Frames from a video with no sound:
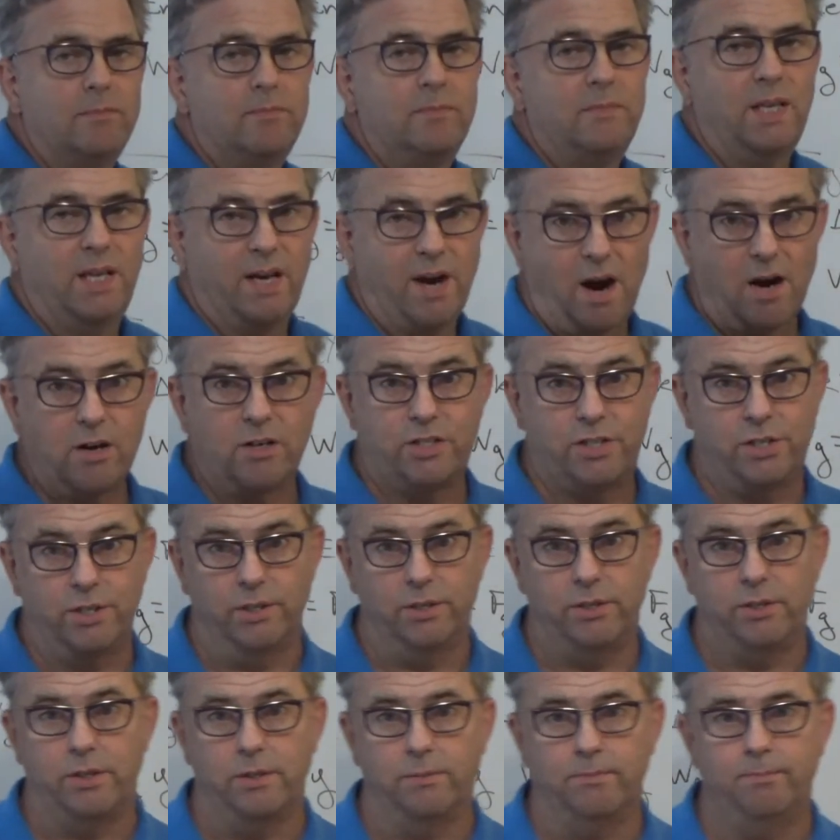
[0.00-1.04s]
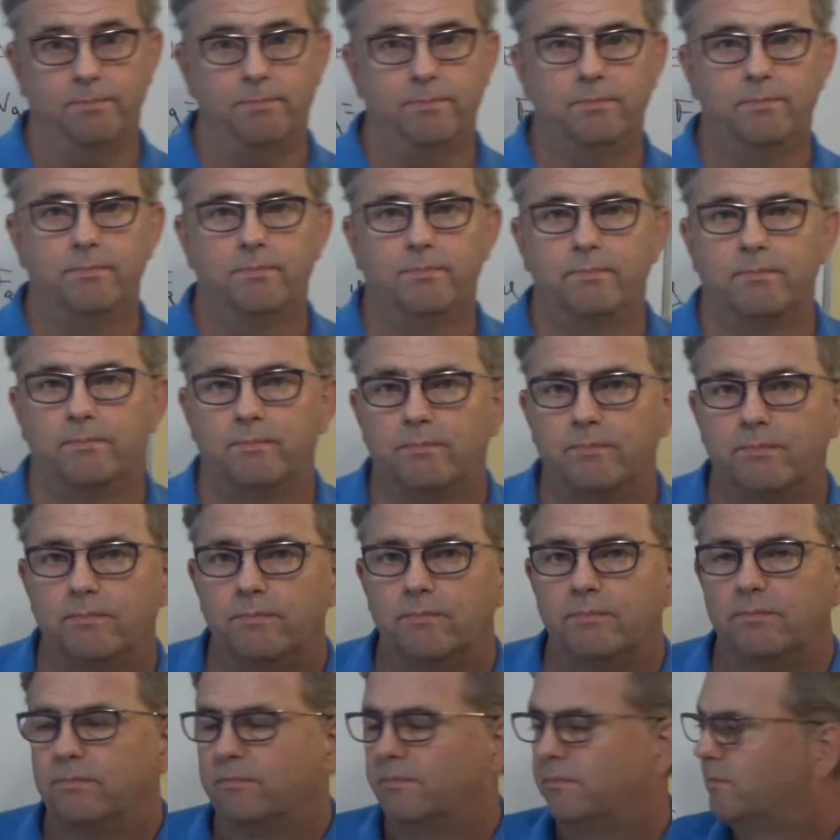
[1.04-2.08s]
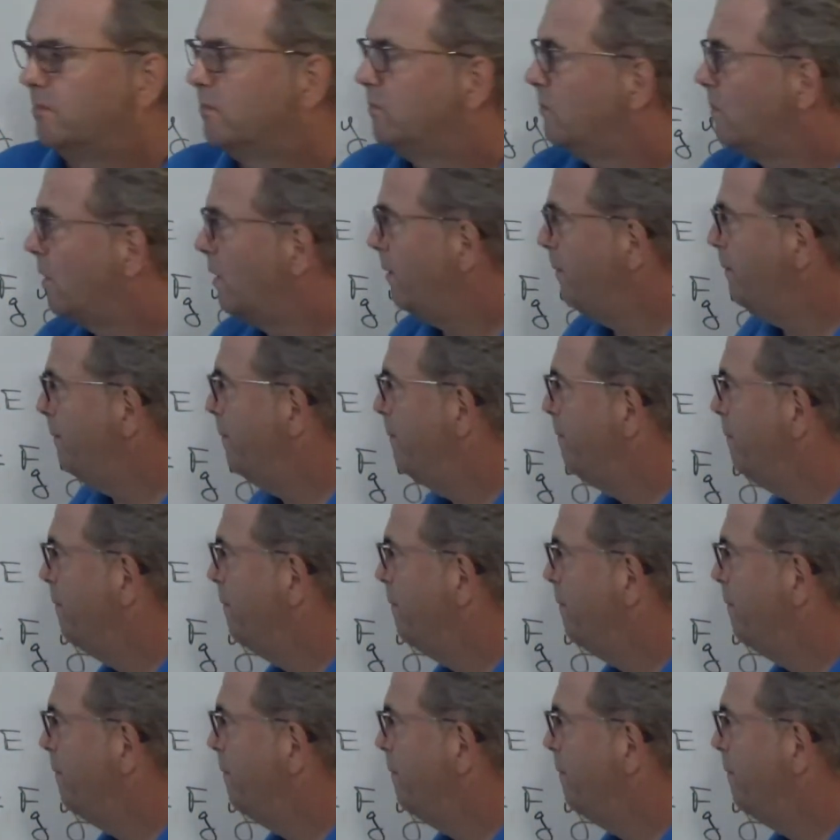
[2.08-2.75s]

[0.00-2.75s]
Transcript: in our system, right?